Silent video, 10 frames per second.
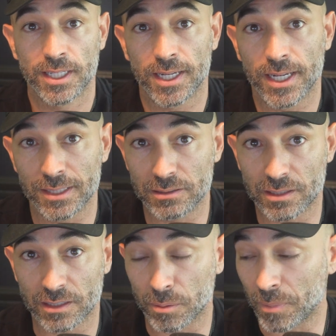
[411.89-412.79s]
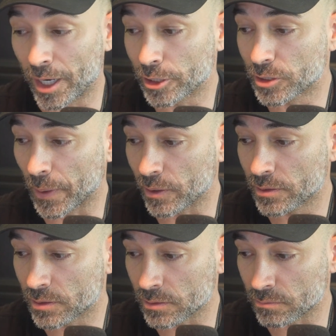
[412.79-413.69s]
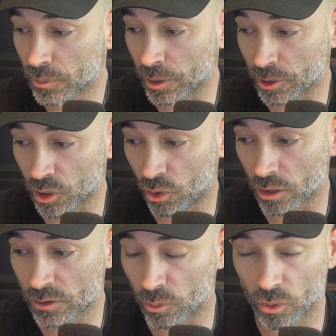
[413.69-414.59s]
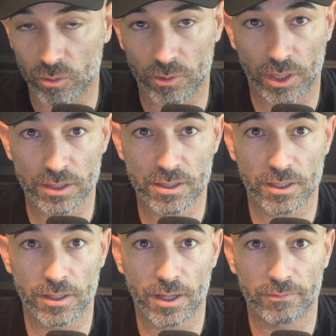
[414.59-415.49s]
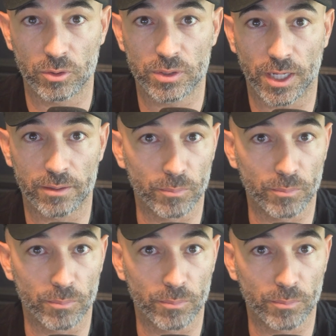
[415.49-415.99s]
At least that's been my experience, and pretty much across the board with any study that I've looked at,